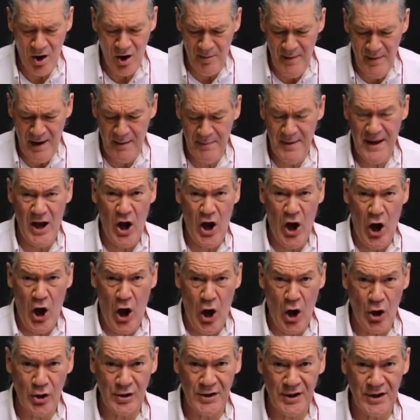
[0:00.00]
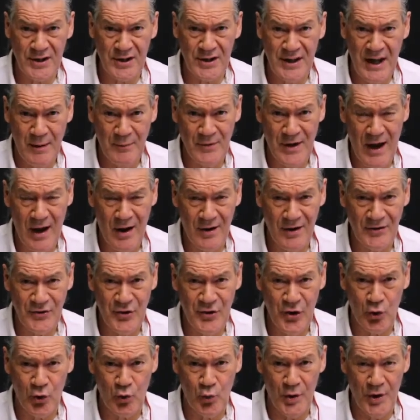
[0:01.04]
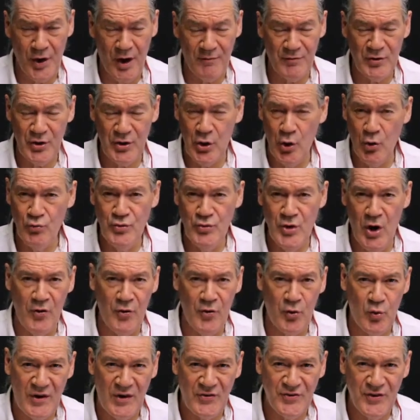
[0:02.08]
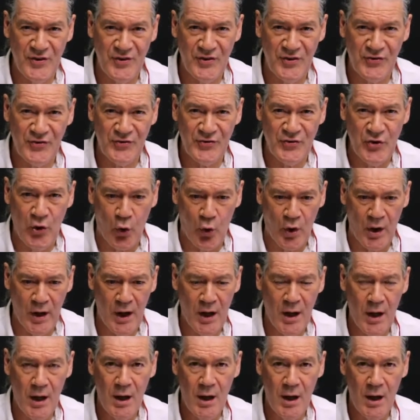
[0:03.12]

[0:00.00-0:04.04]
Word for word: Or maybe a hawk came down and took one off. You don't know the rest of the story.